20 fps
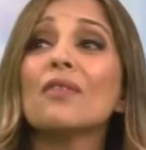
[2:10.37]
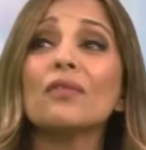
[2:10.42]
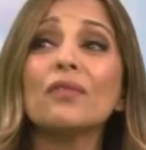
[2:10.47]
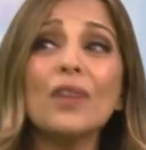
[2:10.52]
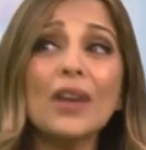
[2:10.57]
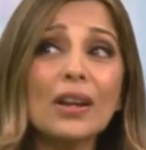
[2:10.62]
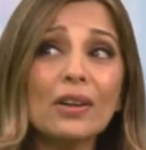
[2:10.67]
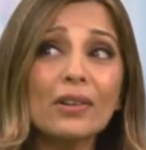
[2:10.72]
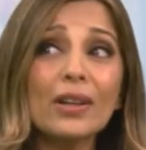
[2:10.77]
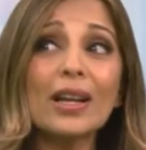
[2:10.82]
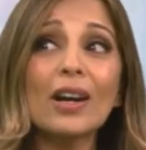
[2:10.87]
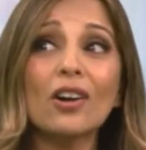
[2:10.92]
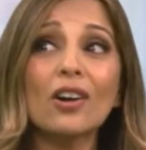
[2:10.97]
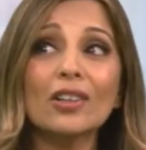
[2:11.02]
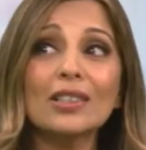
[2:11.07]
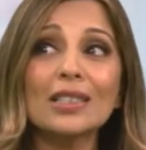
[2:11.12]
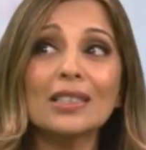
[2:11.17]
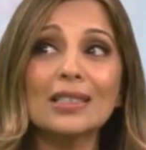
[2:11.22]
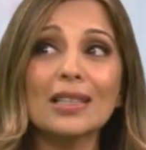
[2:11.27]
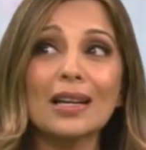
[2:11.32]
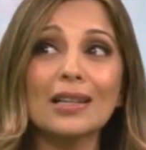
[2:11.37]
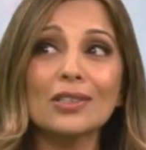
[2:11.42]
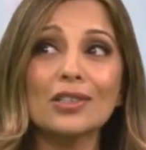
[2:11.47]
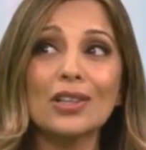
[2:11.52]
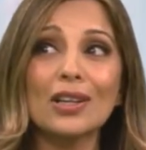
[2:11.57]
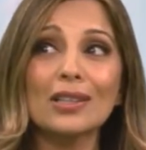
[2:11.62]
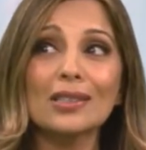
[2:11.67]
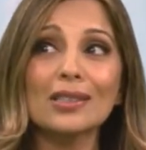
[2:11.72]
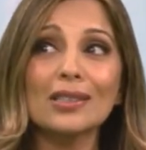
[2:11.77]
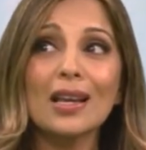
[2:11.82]
very hard to
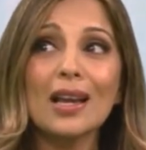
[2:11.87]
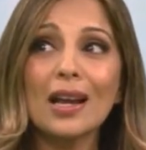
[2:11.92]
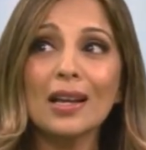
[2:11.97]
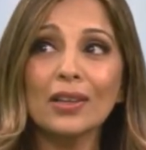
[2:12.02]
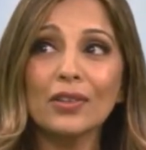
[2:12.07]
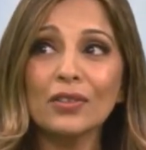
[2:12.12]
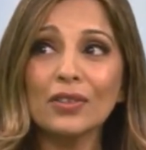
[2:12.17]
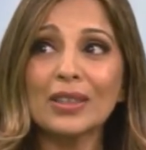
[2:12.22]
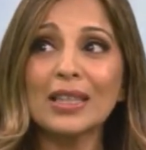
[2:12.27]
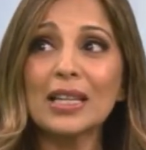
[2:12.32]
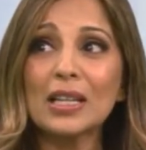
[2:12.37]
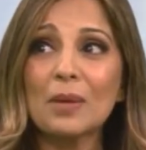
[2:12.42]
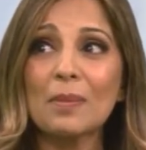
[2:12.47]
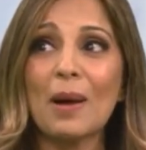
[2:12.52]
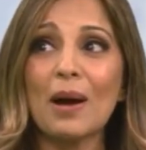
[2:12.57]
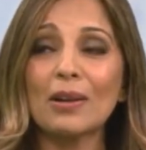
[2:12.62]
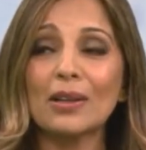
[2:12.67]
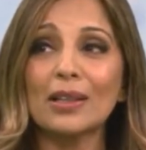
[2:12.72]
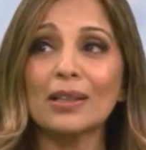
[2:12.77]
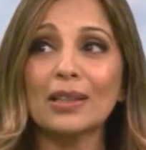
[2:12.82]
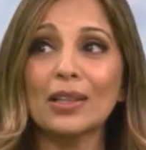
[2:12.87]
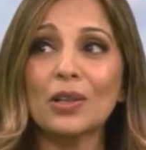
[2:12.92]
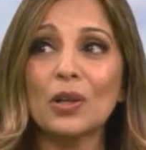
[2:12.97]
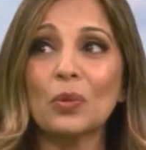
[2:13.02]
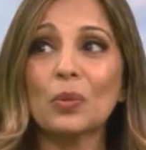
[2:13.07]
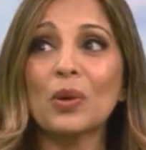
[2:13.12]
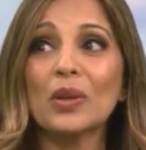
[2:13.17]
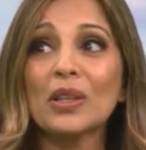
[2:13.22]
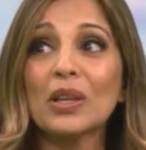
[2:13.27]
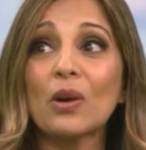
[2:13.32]
digest. And if you think about it,
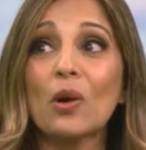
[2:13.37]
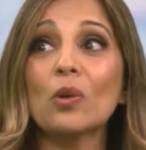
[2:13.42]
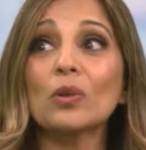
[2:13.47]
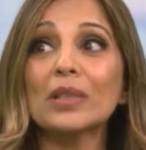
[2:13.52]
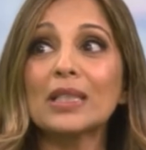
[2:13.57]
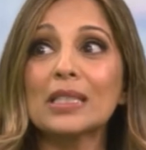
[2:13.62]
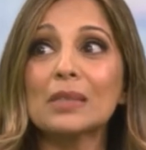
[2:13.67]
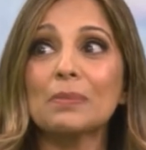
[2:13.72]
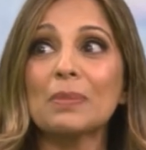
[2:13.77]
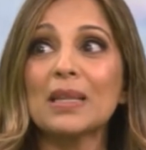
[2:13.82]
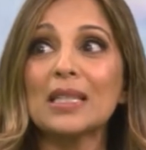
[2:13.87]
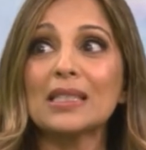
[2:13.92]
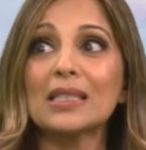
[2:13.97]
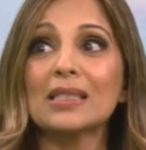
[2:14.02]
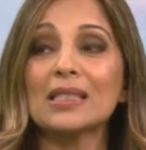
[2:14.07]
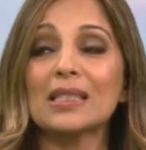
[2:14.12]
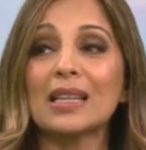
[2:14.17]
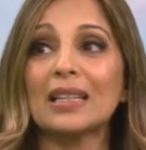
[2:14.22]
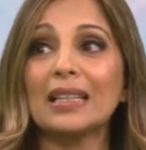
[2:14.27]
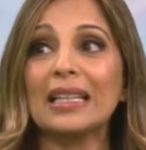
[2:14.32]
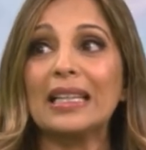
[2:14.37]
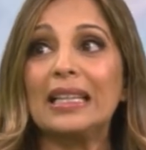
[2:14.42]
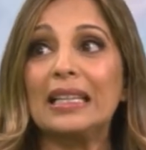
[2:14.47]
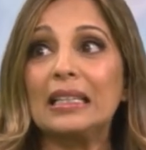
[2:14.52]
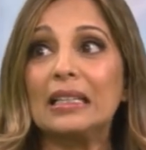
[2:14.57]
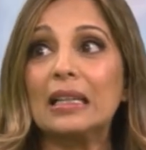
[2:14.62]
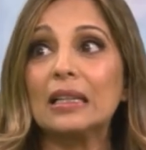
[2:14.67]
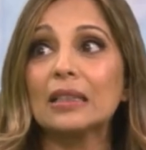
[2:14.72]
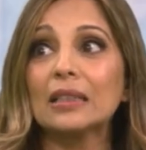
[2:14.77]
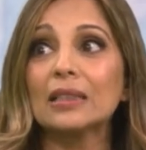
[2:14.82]
we're the only species that eat,
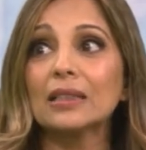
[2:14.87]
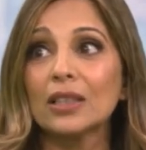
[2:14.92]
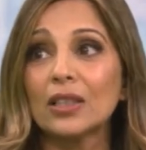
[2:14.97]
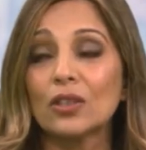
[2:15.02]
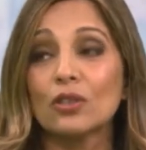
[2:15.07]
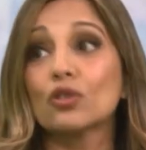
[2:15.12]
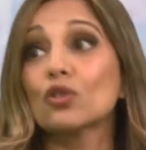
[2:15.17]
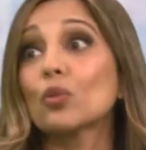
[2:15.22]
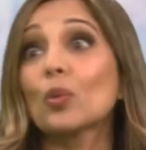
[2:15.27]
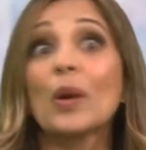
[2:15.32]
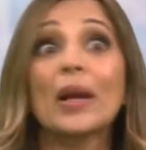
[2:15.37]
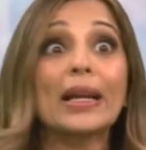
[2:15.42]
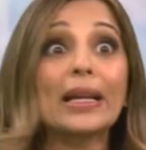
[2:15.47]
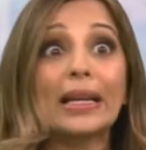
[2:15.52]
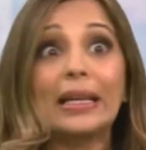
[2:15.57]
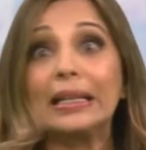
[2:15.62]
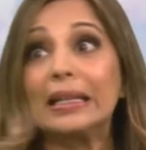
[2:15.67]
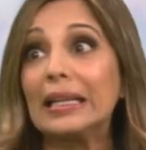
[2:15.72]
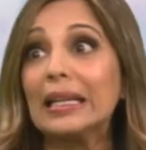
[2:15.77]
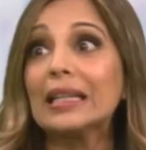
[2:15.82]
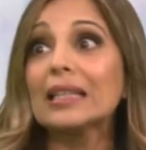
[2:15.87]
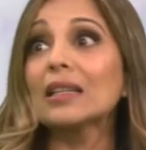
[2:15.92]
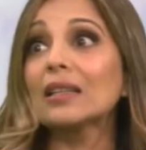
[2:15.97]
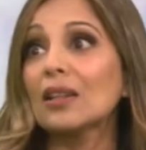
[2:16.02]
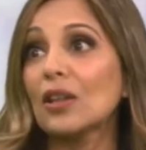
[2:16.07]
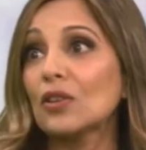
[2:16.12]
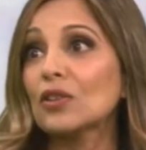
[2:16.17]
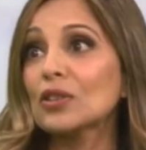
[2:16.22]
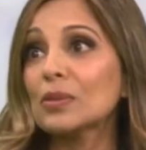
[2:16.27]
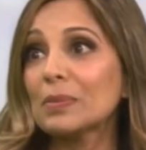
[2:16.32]
drink and eat
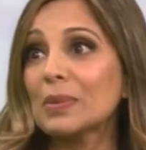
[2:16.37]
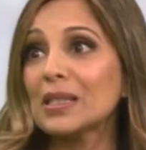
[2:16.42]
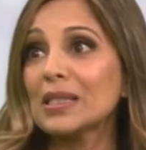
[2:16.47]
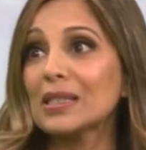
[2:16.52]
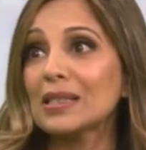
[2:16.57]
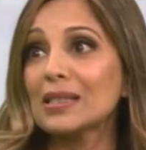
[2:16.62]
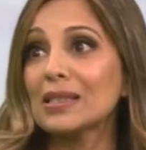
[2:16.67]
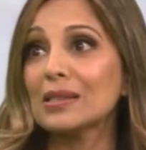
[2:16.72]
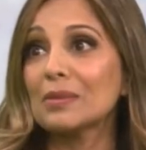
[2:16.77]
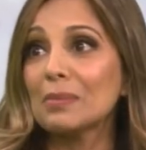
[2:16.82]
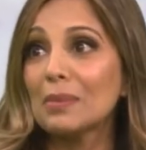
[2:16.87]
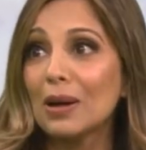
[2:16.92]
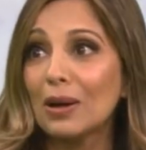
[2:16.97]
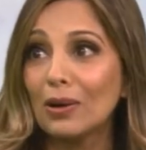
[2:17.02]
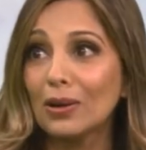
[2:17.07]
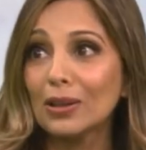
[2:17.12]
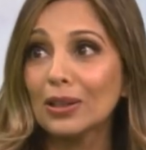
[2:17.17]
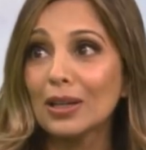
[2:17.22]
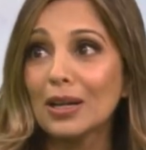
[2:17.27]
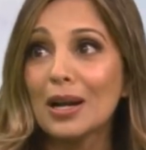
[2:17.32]
another species' milk.